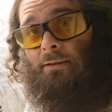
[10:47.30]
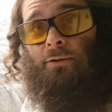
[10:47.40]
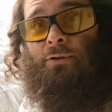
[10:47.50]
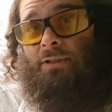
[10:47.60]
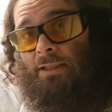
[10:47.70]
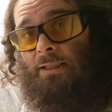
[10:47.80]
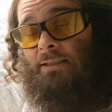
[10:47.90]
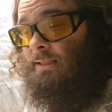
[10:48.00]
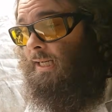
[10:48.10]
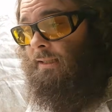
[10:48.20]
in those
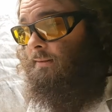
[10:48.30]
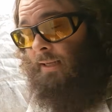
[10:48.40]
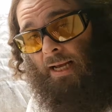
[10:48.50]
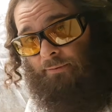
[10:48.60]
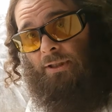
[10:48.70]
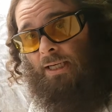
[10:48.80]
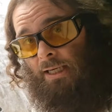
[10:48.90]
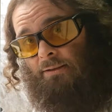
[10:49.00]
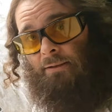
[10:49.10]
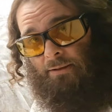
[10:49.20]
seeds, not
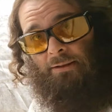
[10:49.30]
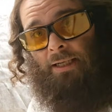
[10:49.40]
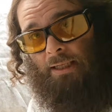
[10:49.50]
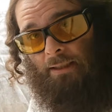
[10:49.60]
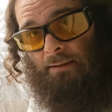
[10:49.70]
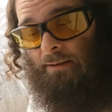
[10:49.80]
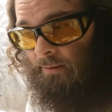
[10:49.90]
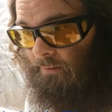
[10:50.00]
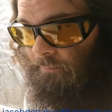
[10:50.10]
advertising, just saying, like,